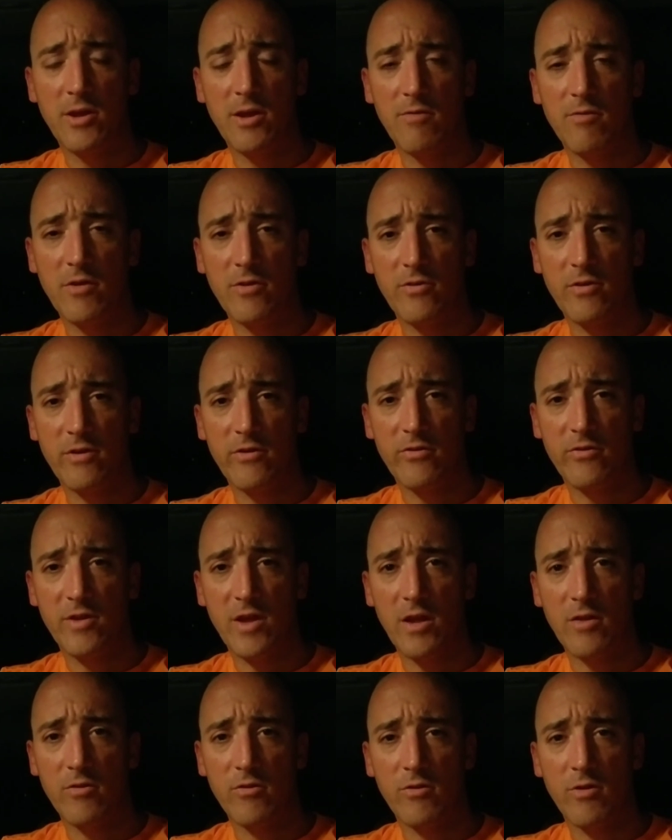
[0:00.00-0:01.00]
of this
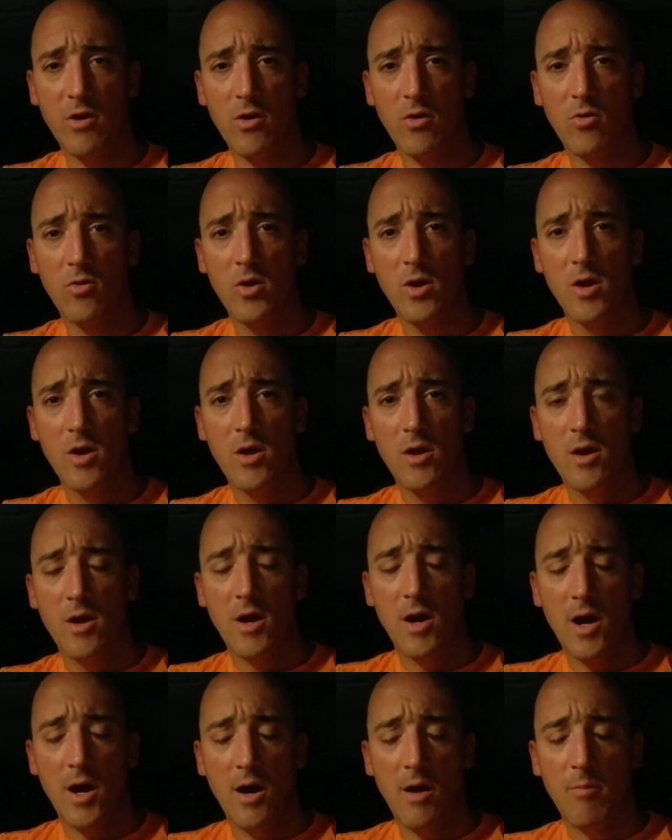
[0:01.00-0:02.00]
extent. So
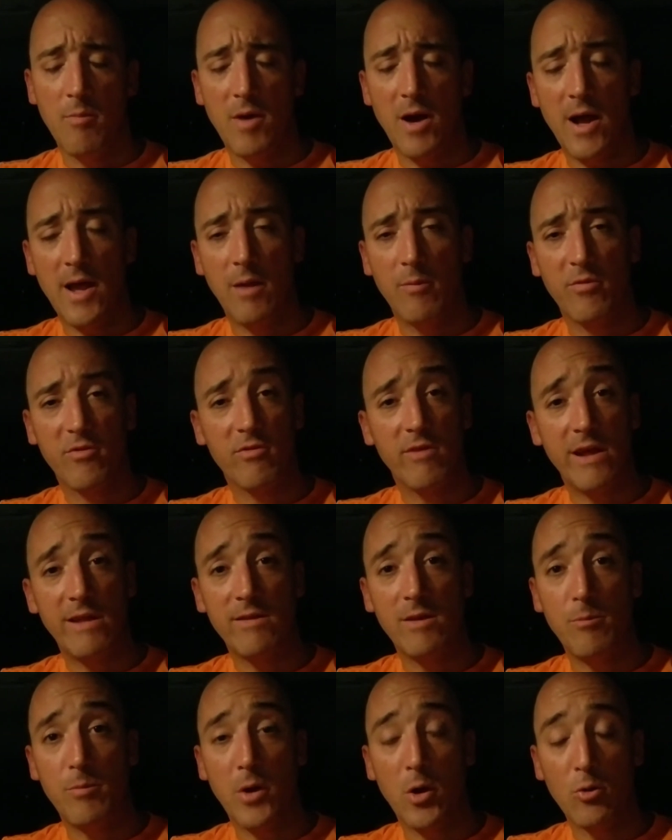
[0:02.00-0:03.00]
I am
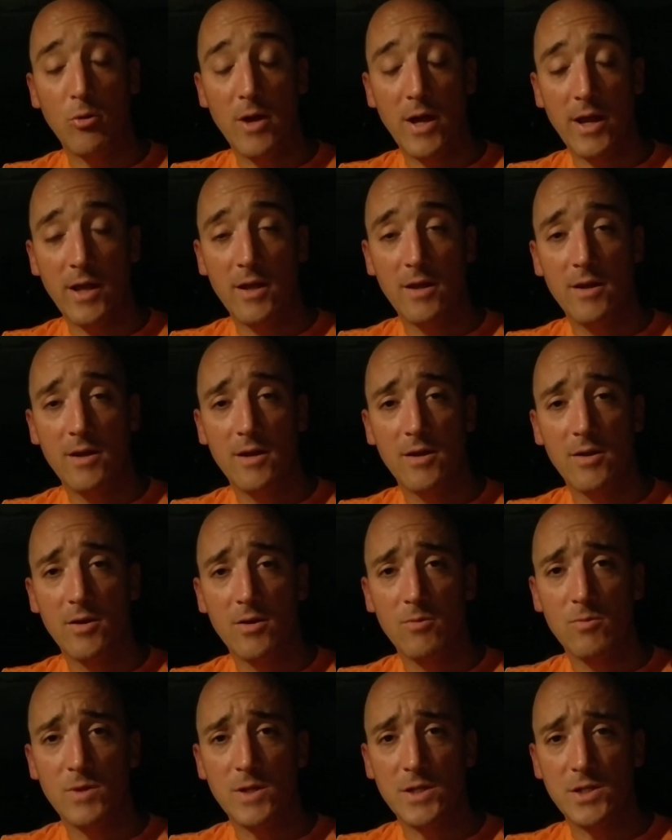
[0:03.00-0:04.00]
slightly bow-legged,
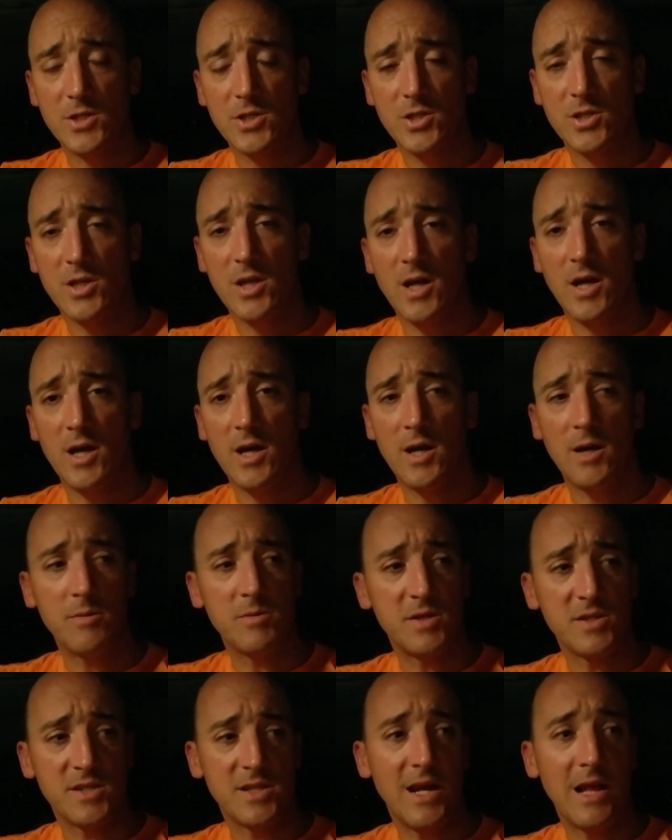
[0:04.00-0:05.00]
which
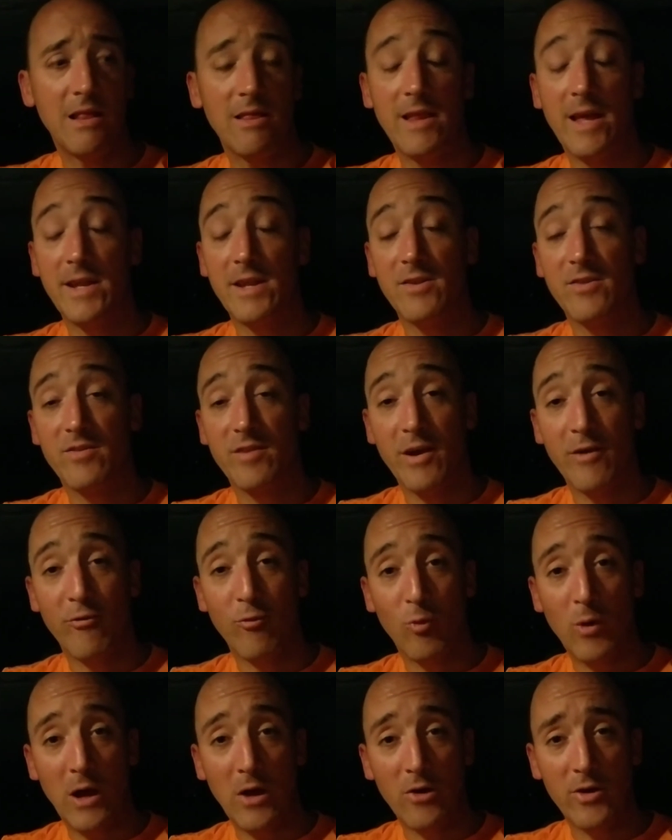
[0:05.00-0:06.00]
does not lend itself
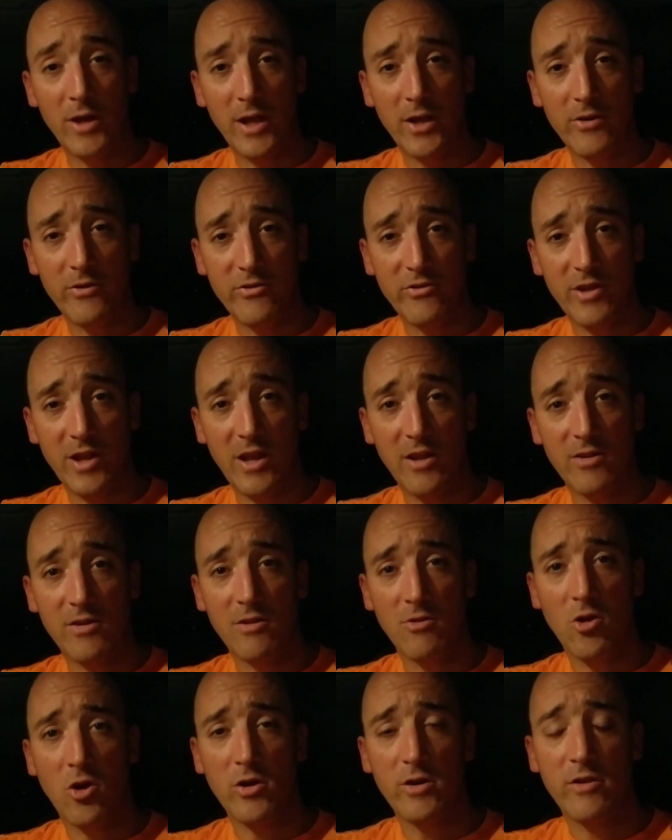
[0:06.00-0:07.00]
well, I understand, to
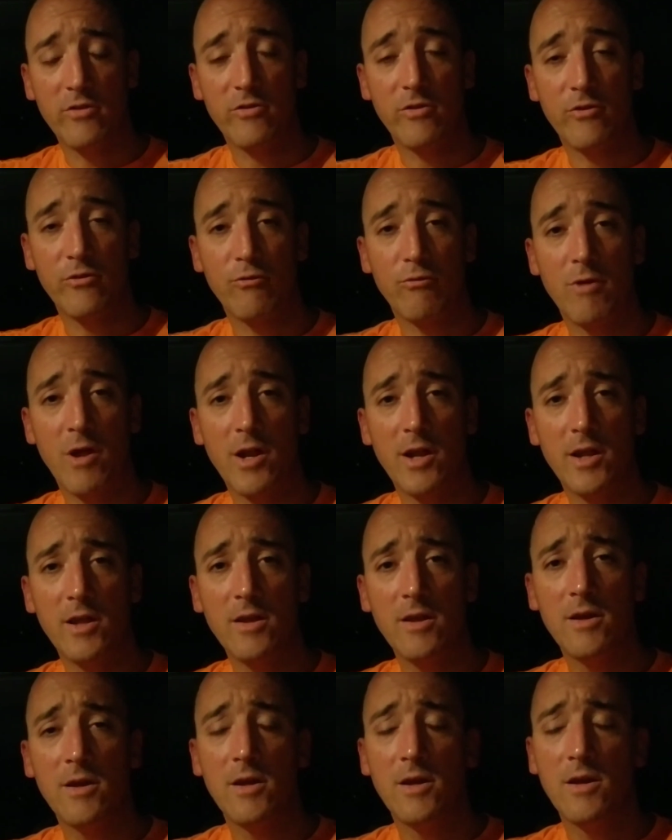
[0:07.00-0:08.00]
long-distance running.